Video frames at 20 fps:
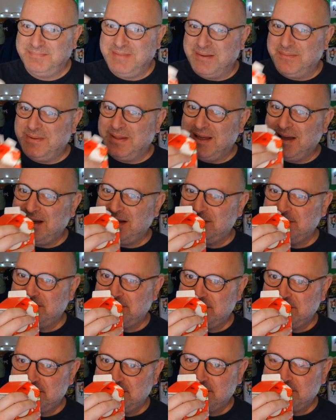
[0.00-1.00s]
Remember that?
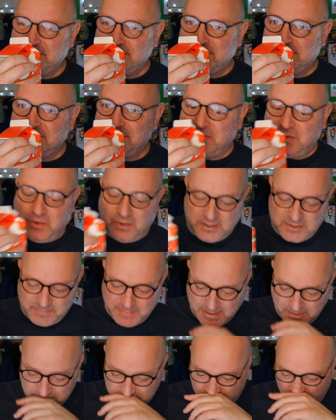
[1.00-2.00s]
Quite
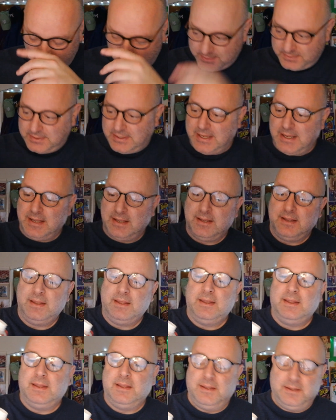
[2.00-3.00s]
smells nice, yeah.
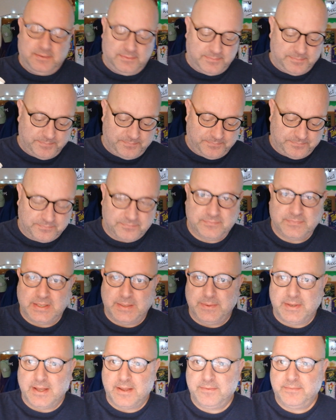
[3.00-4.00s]

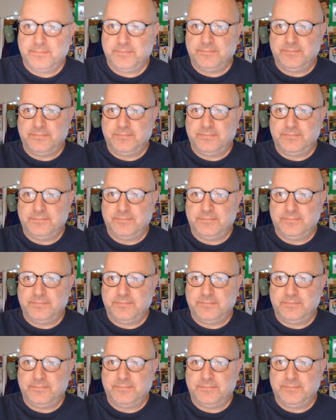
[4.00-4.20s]
Here we go.